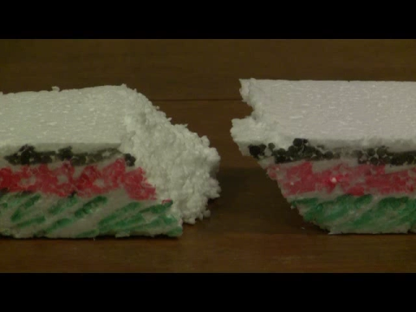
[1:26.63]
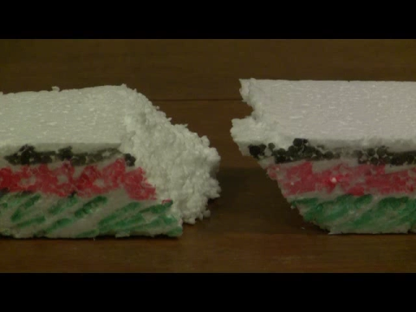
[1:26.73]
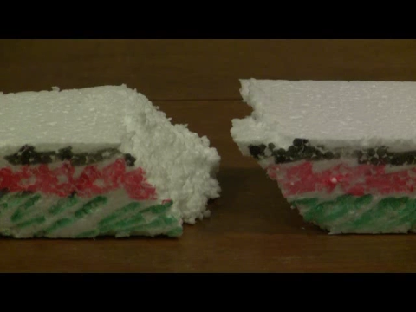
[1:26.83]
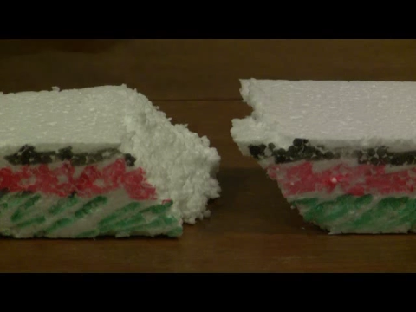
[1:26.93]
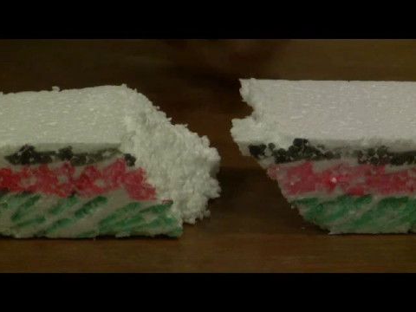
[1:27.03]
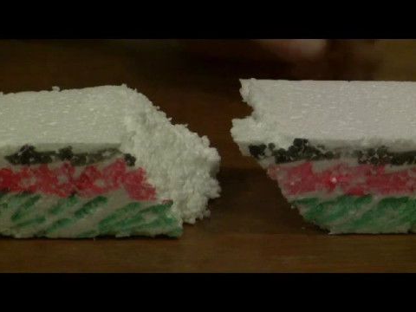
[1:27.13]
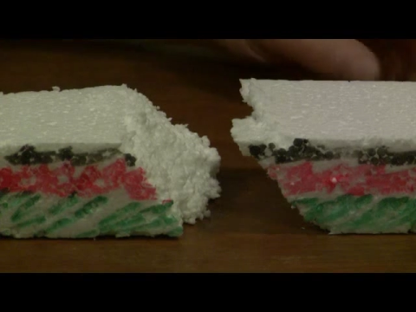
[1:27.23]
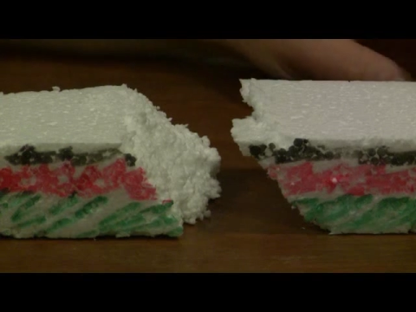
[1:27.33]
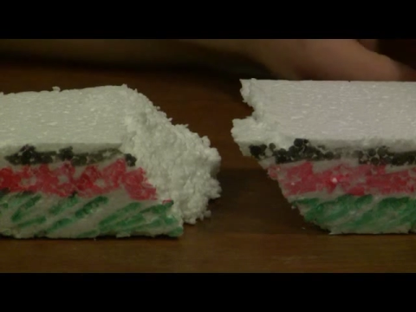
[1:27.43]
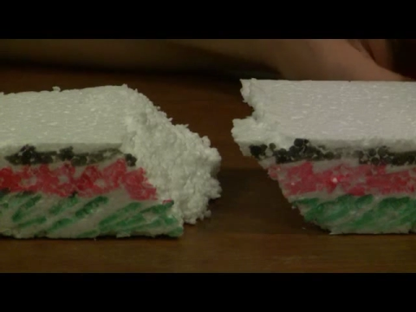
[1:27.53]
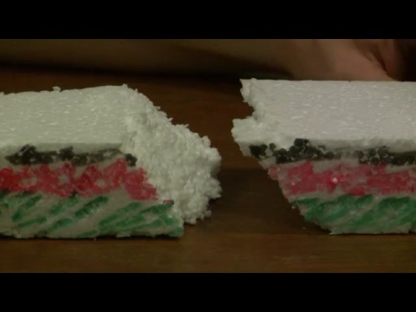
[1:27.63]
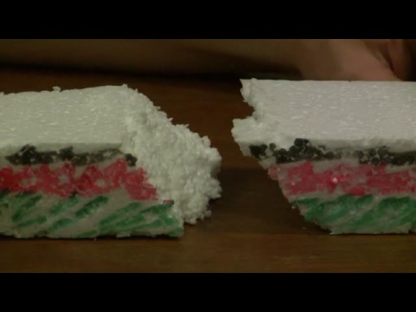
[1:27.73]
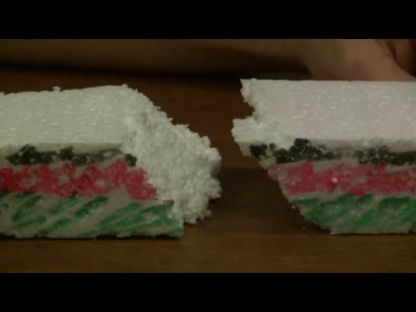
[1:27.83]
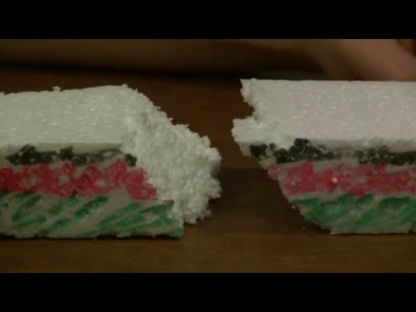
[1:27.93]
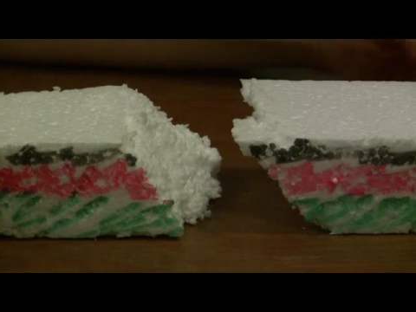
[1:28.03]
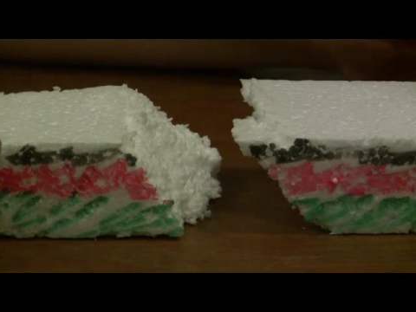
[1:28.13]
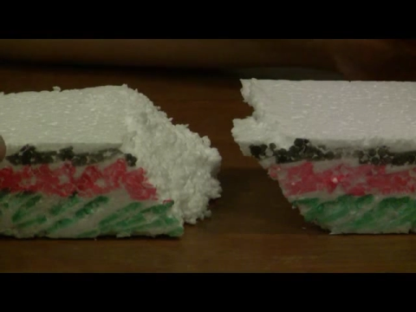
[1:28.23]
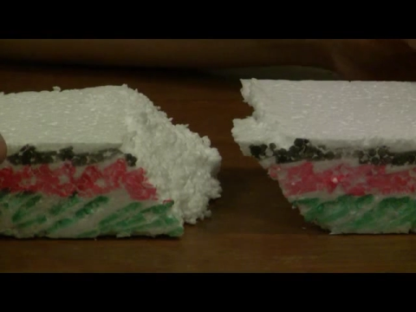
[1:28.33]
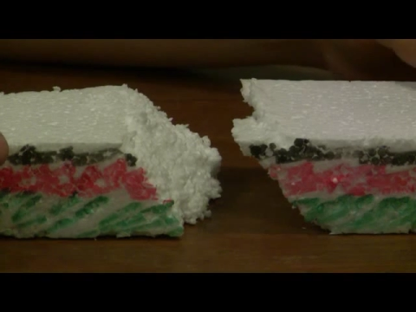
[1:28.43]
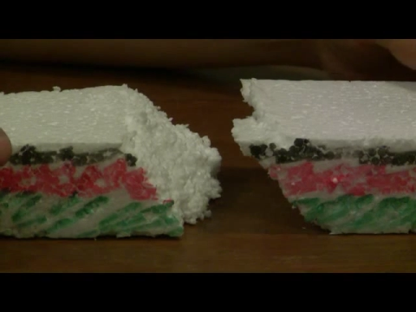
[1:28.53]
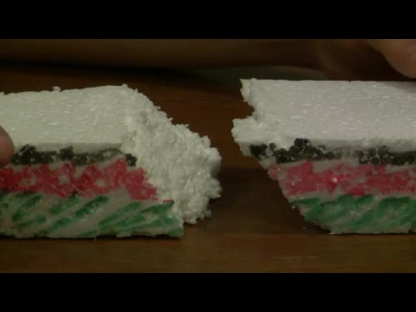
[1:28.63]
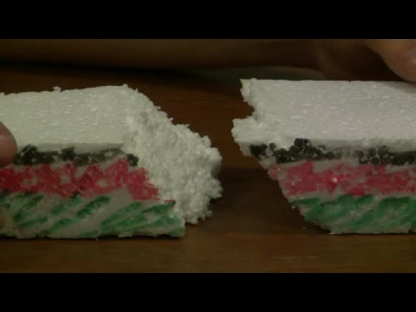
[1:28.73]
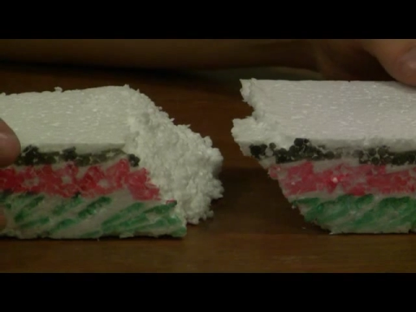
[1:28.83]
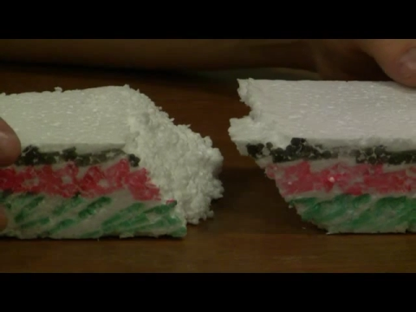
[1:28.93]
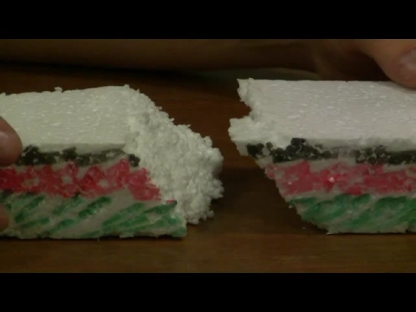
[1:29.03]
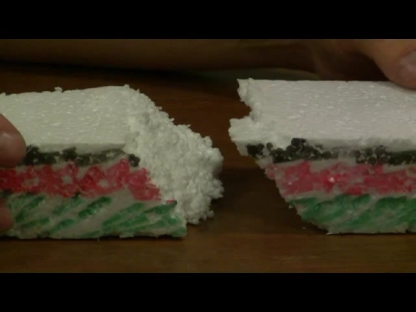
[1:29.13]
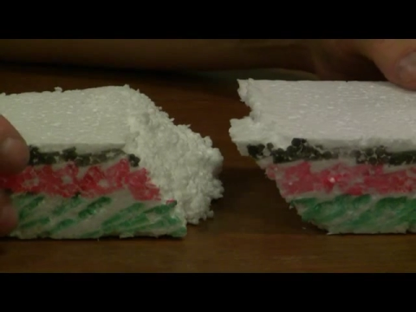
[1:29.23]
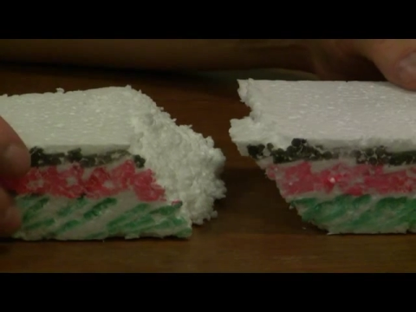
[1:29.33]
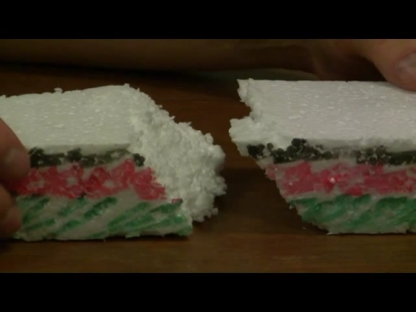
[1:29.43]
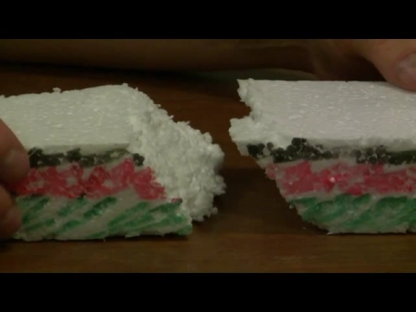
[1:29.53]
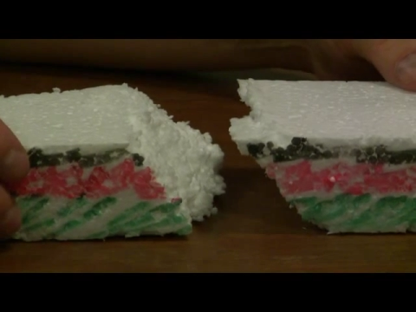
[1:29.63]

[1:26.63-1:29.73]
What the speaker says: [unreadable: no face in view]